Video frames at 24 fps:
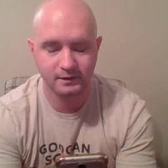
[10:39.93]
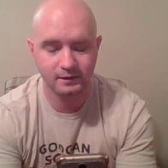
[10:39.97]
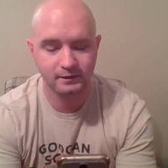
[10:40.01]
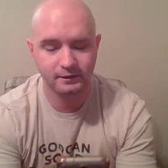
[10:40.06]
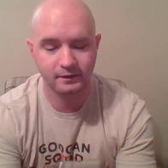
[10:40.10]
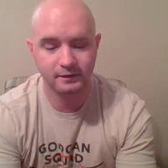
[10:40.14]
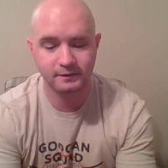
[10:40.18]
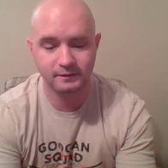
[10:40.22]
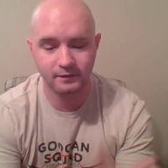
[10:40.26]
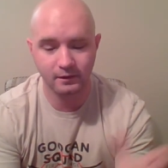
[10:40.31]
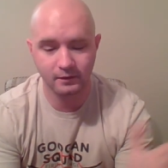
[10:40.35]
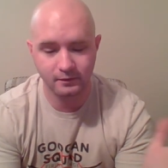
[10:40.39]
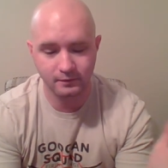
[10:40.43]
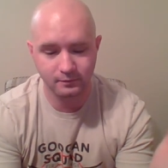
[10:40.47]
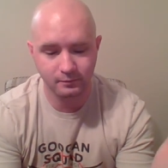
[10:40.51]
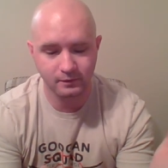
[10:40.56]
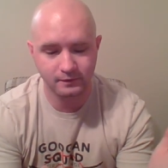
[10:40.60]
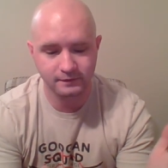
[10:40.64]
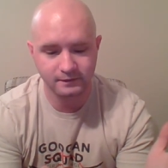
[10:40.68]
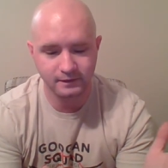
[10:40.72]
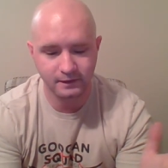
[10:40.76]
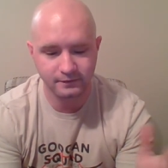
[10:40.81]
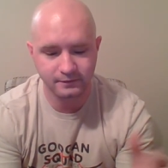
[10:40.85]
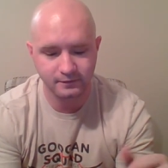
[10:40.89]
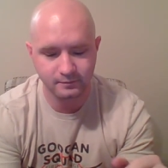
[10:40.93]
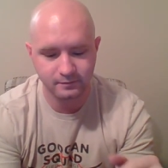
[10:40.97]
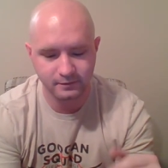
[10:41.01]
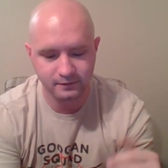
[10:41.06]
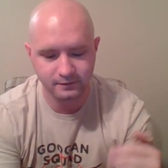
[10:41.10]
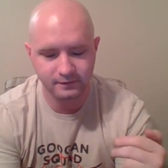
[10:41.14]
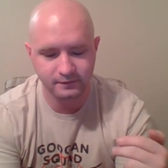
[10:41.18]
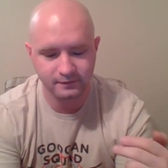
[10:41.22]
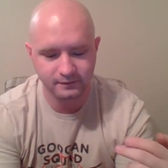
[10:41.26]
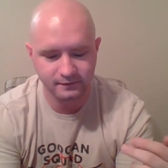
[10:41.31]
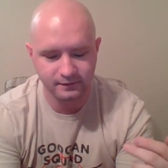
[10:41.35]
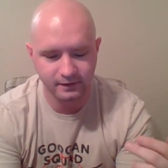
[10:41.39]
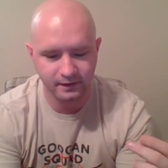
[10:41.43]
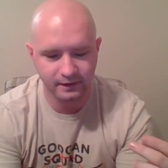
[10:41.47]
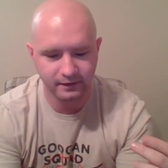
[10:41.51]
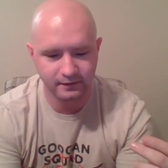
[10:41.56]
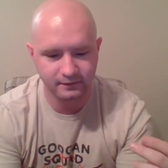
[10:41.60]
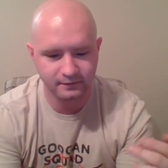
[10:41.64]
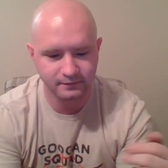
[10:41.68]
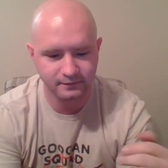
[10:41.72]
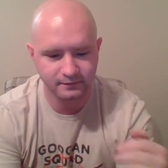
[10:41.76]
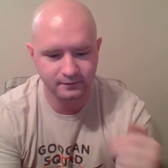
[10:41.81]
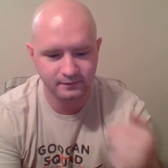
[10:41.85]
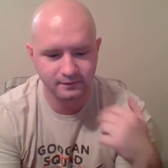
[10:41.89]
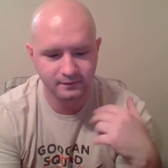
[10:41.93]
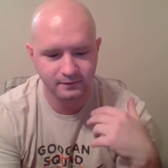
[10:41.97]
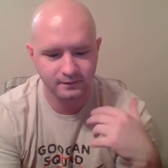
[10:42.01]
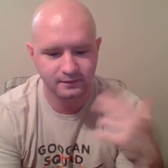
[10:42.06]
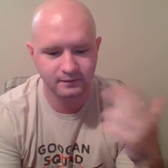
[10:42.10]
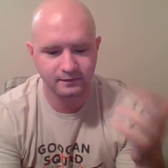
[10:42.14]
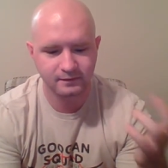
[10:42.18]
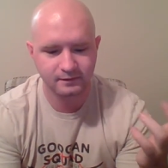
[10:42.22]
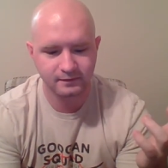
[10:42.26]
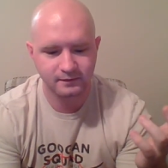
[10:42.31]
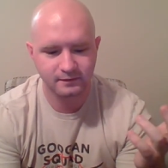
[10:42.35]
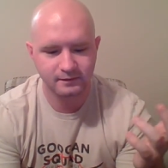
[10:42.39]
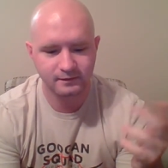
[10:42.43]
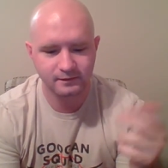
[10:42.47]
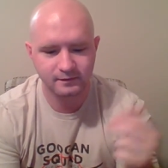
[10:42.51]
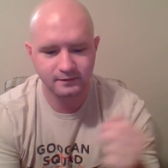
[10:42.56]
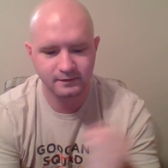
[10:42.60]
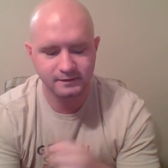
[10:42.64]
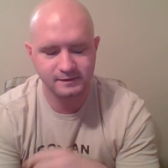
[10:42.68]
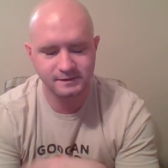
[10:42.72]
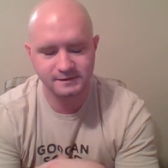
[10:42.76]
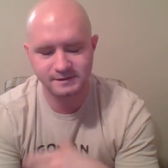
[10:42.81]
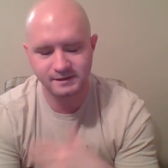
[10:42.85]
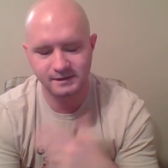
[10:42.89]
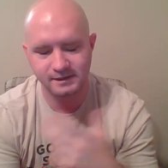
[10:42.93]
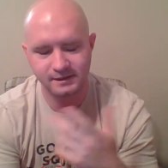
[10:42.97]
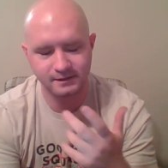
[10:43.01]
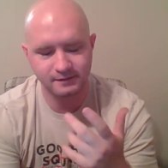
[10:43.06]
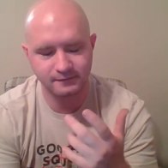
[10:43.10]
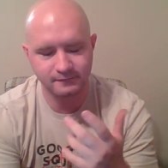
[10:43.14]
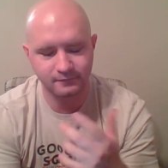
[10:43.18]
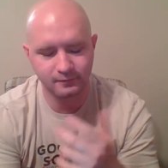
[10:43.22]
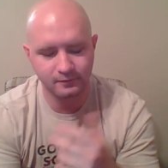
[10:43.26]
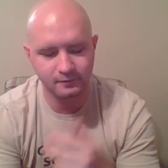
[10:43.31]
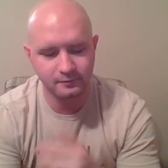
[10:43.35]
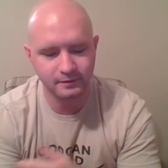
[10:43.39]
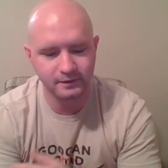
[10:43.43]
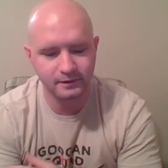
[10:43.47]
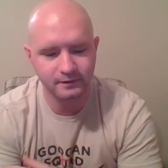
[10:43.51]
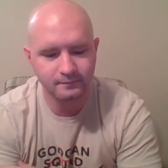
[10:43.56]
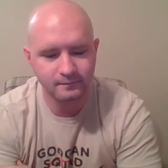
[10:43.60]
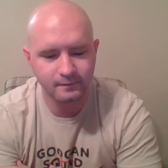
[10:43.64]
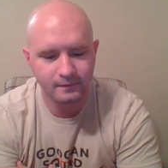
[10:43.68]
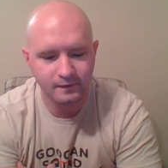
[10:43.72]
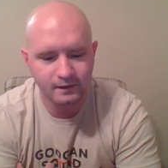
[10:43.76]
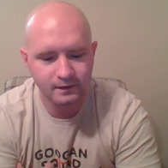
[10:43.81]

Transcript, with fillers: There's other ones out there, but this guy, he just hit it for me.